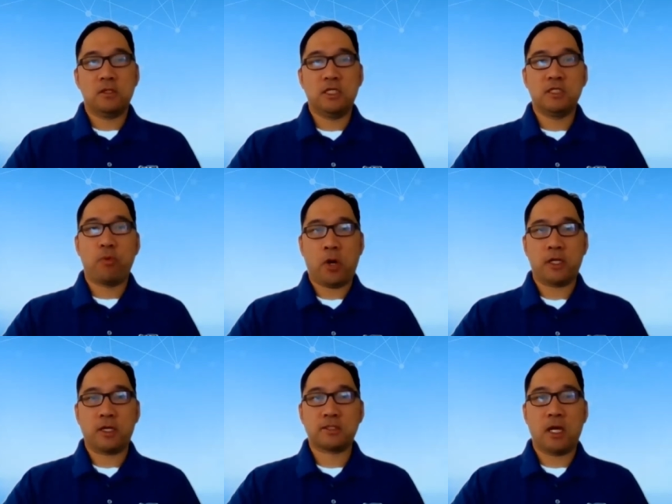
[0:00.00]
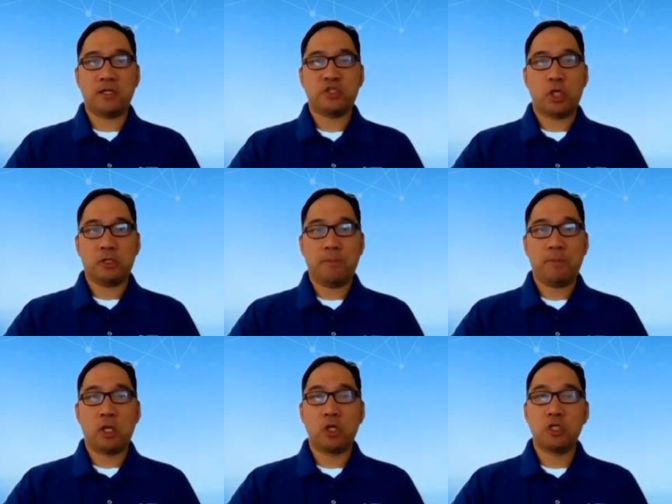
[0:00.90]
These products are
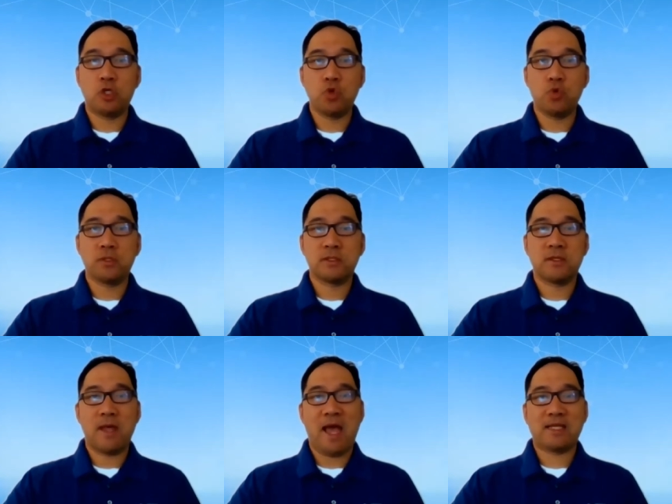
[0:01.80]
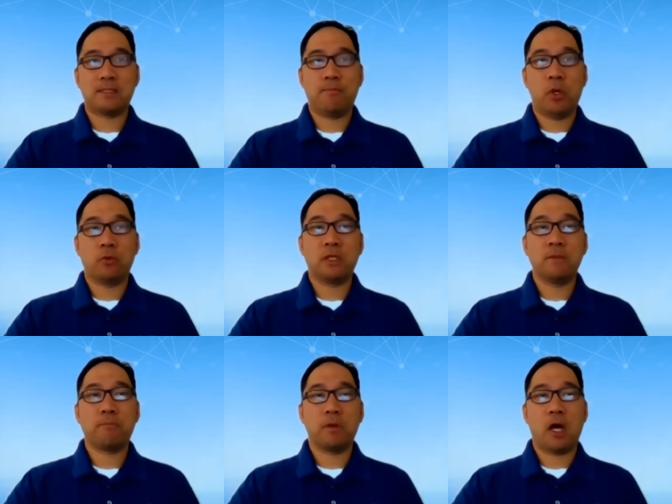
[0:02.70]
typically used as
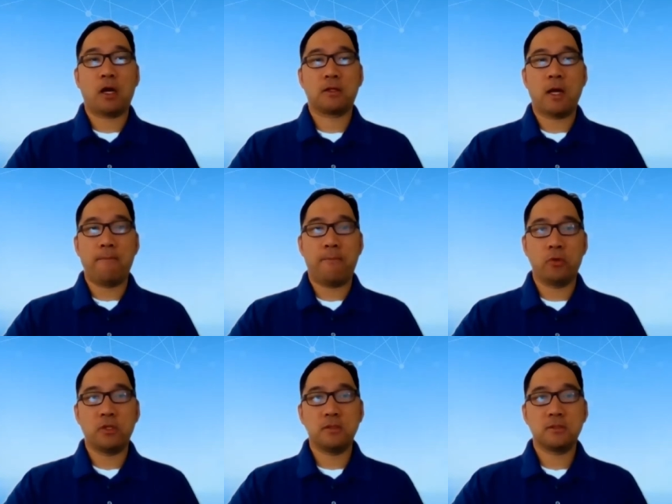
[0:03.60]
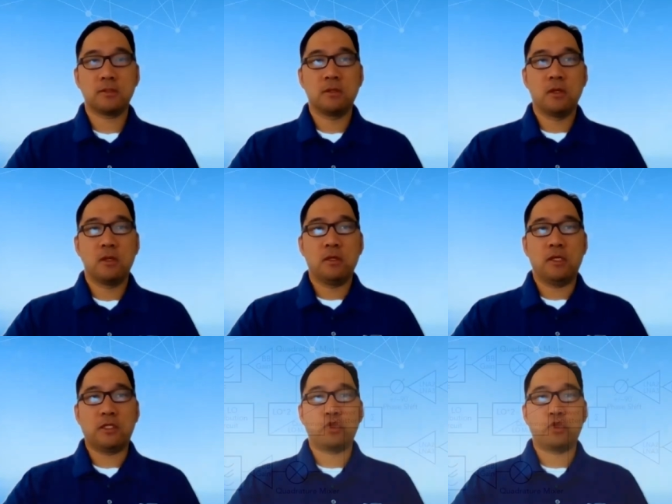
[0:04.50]
building block components in